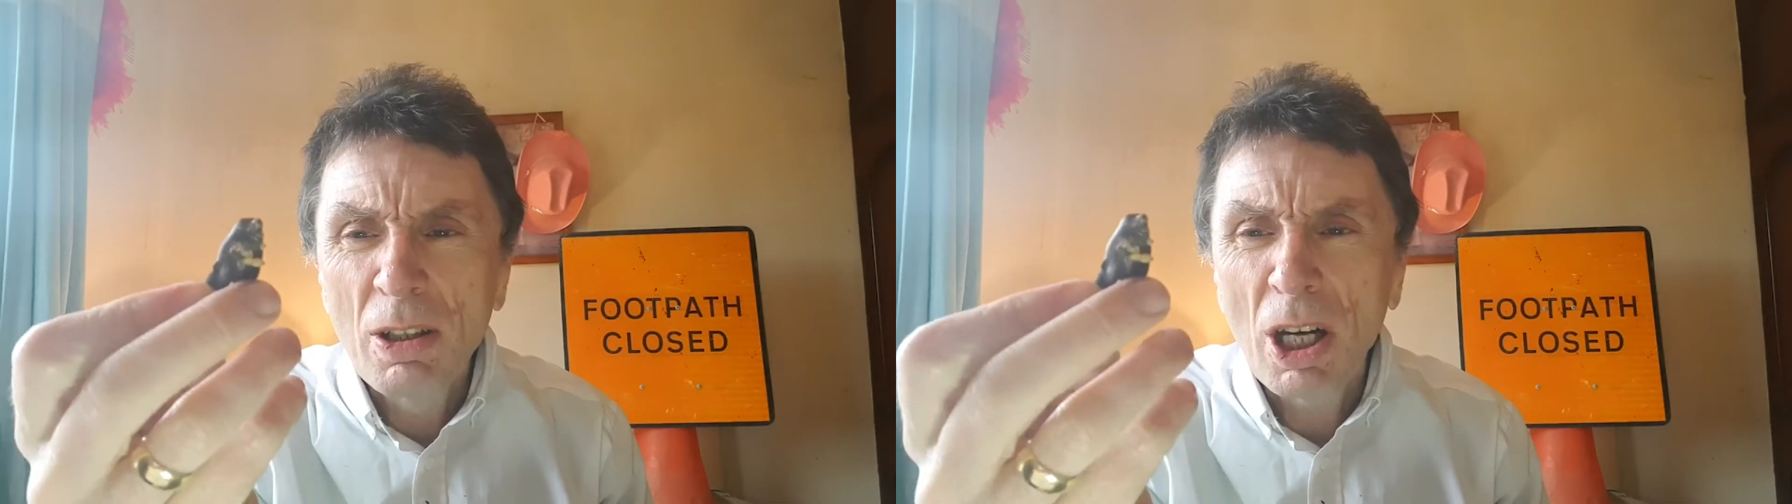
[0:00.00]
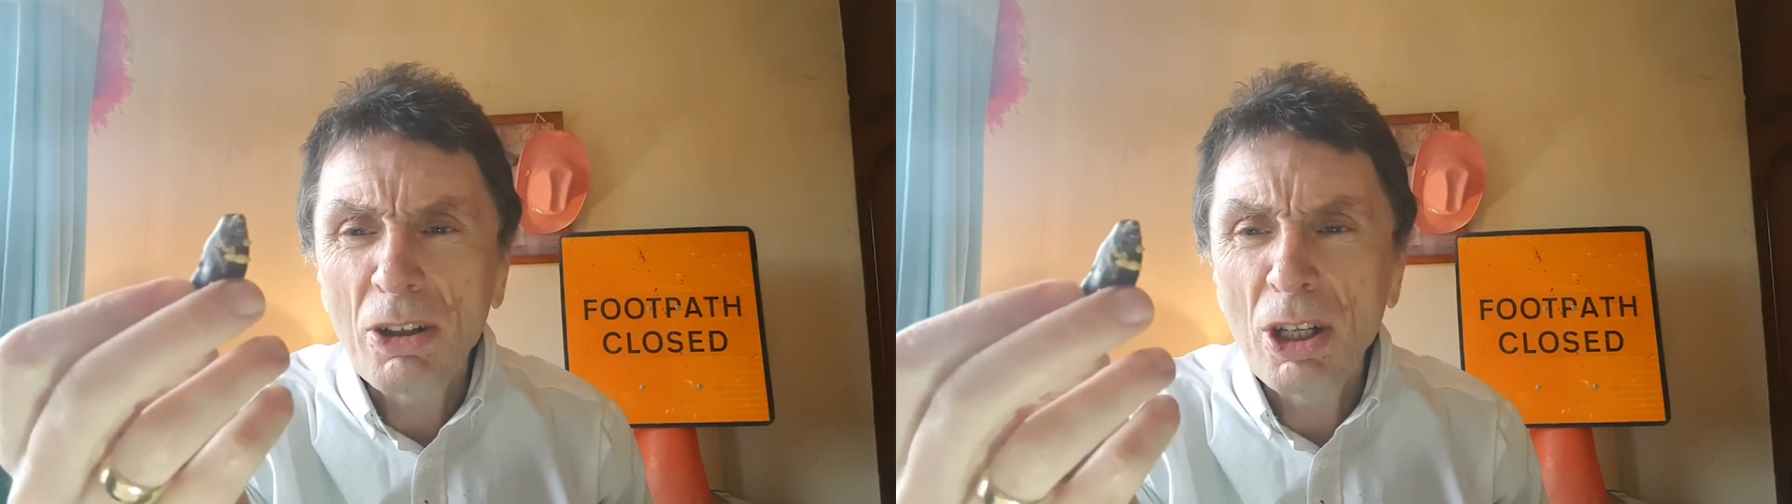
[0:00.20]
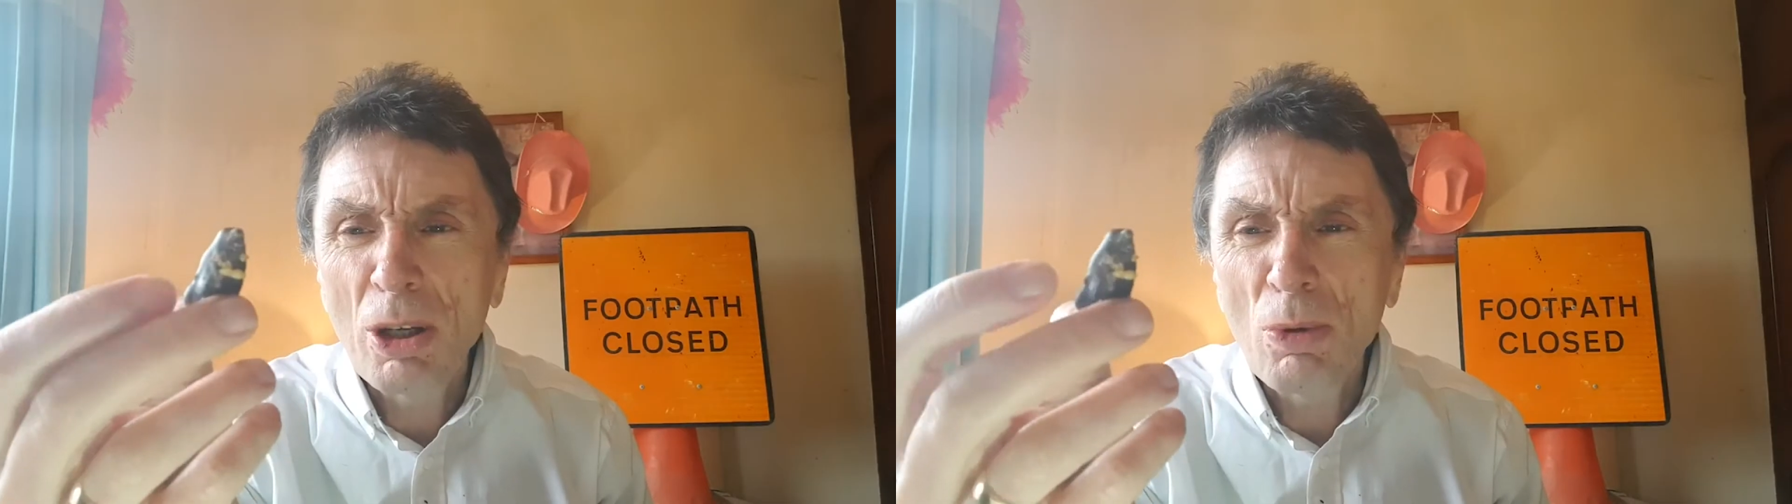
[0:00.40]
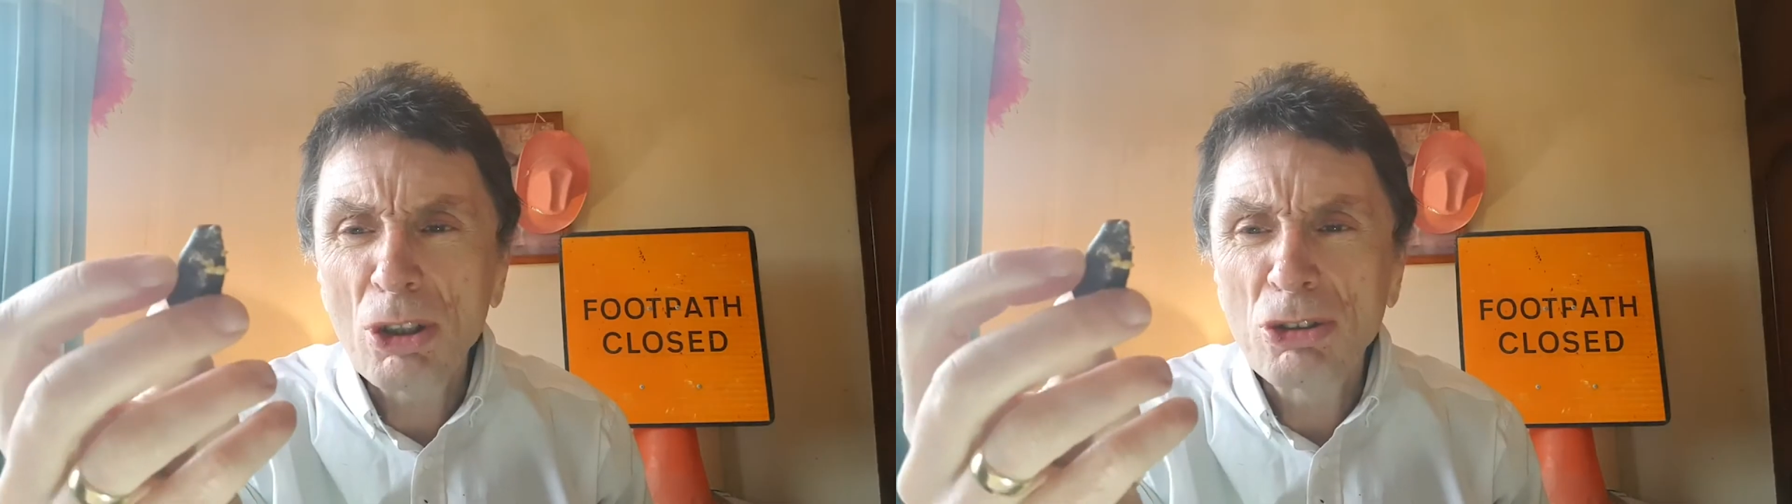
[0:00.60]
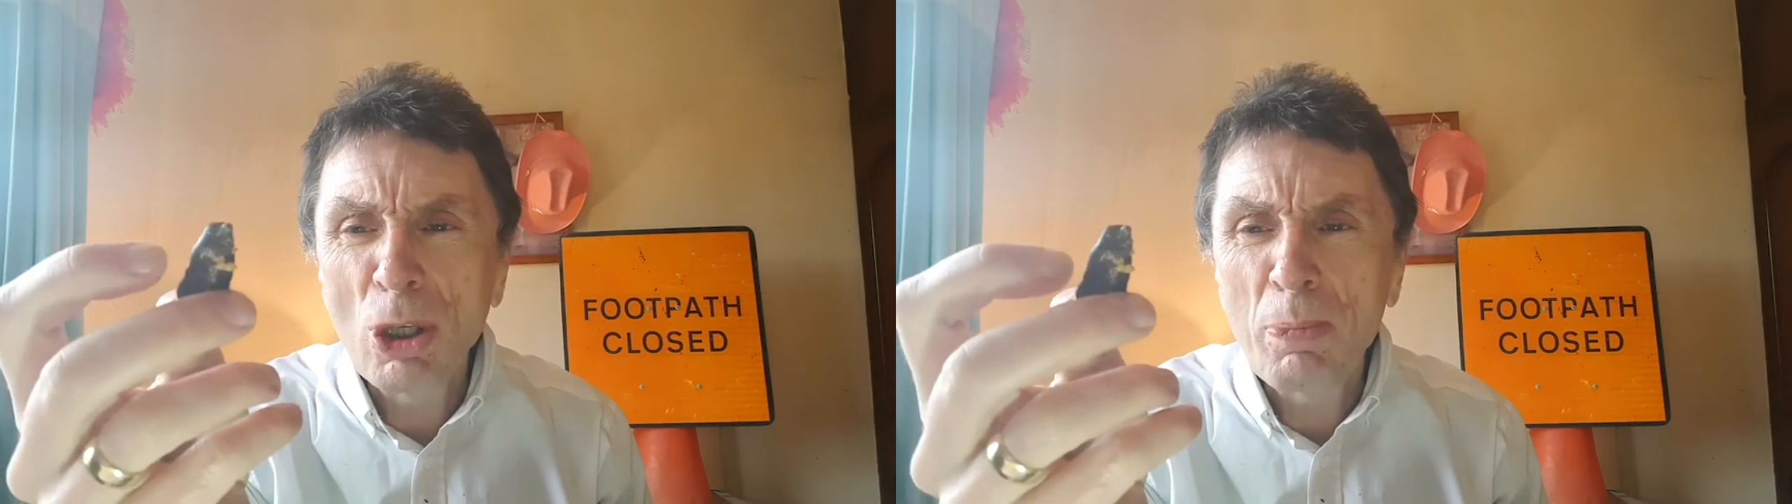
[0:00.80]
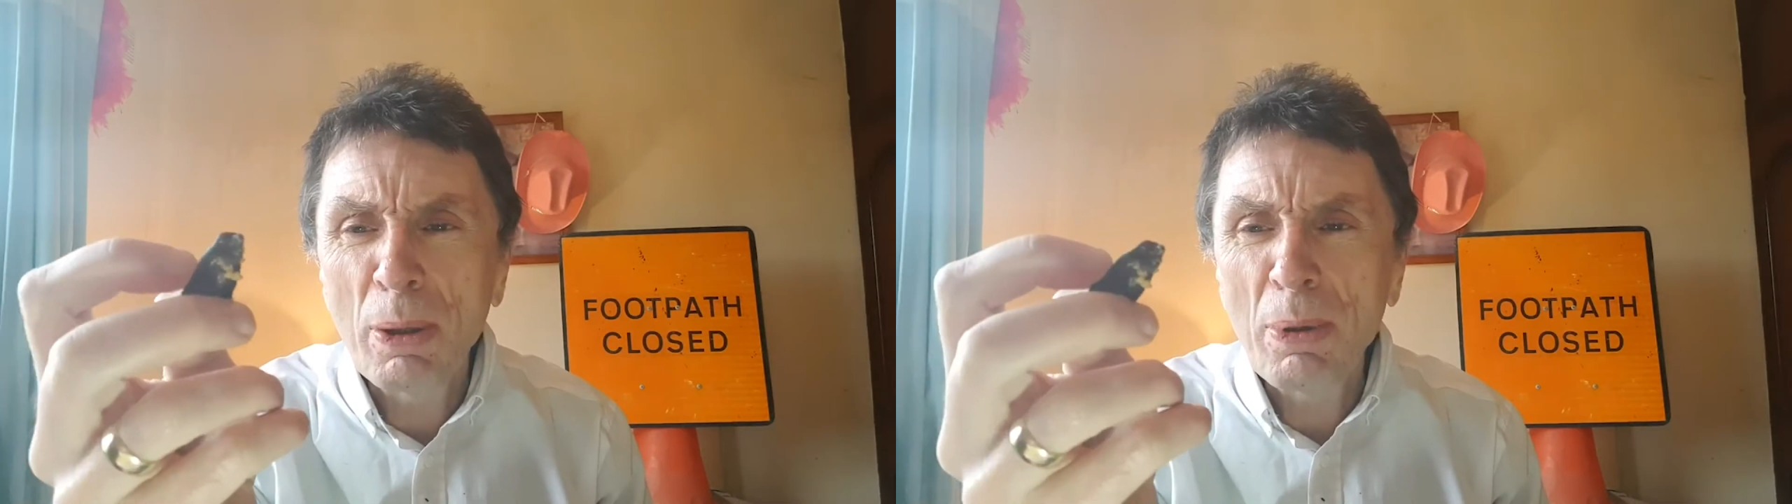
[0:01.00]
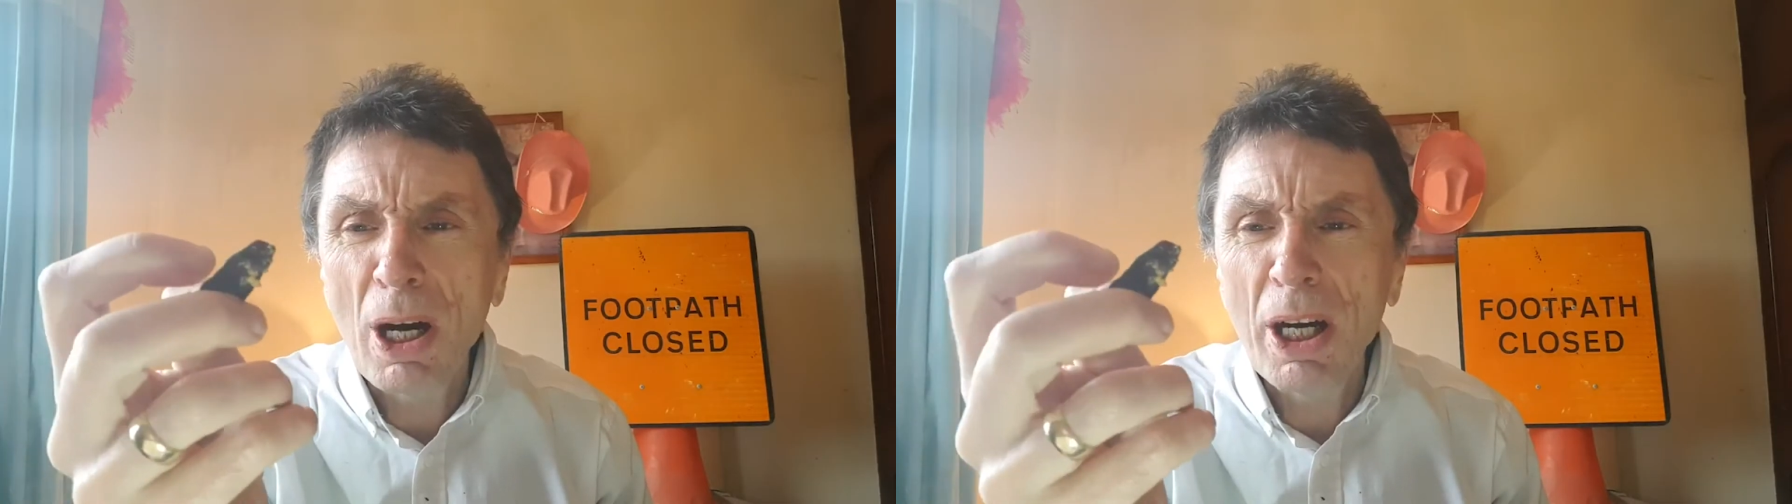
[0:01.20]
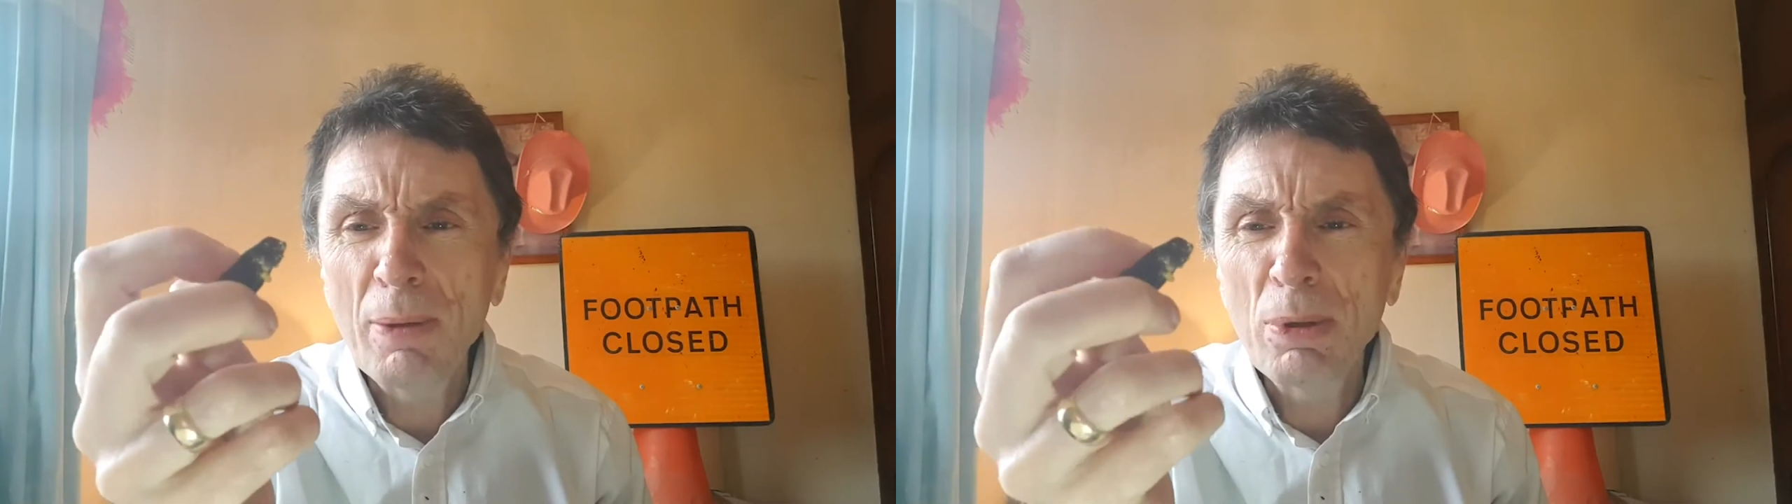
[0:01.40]
I don't know what's super
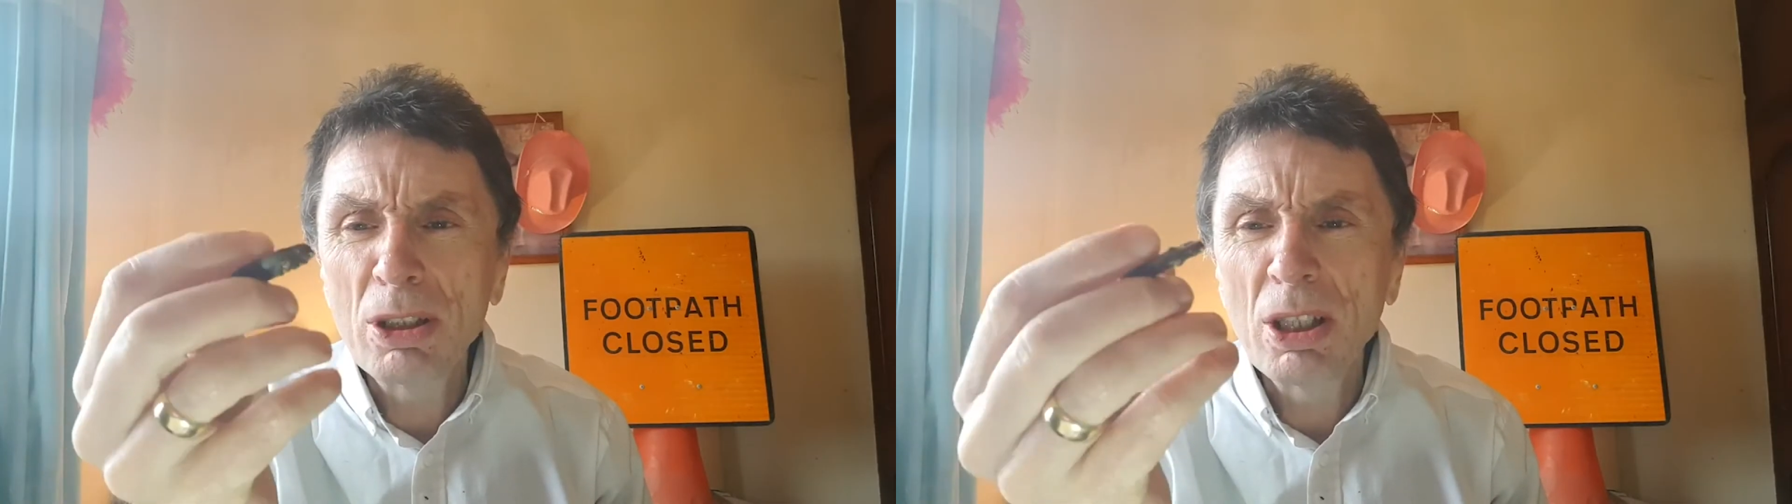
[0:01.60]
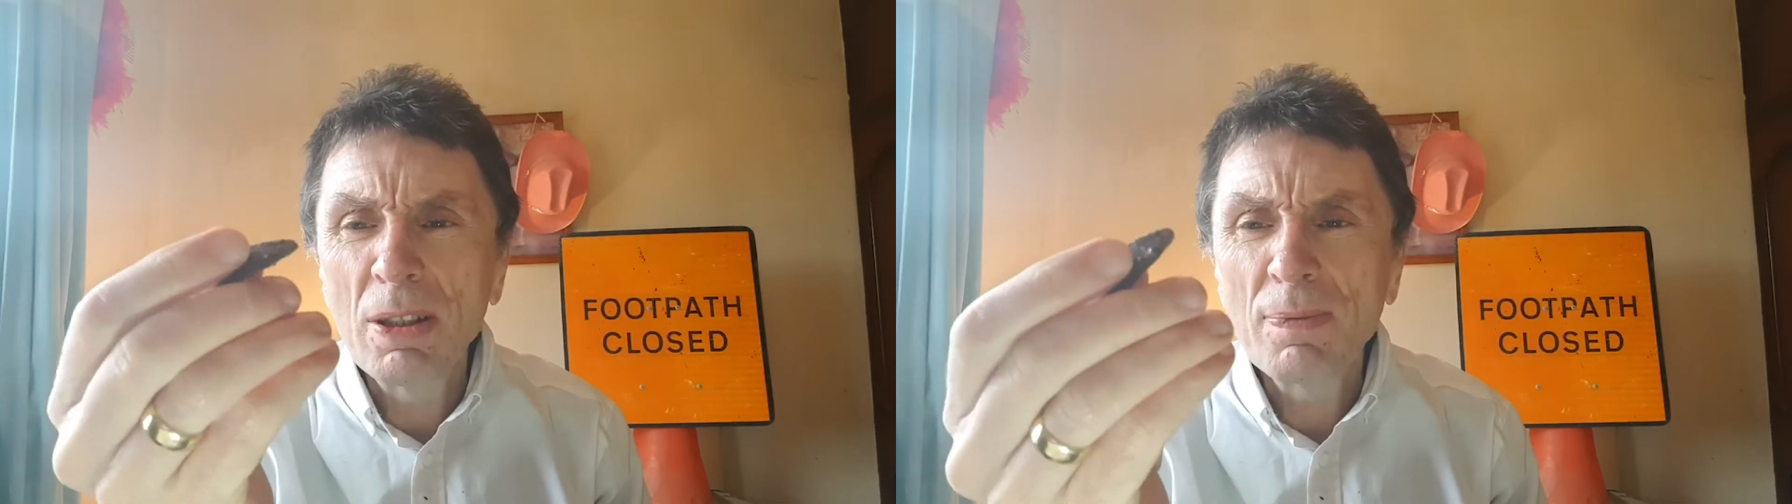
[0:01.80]
about it, but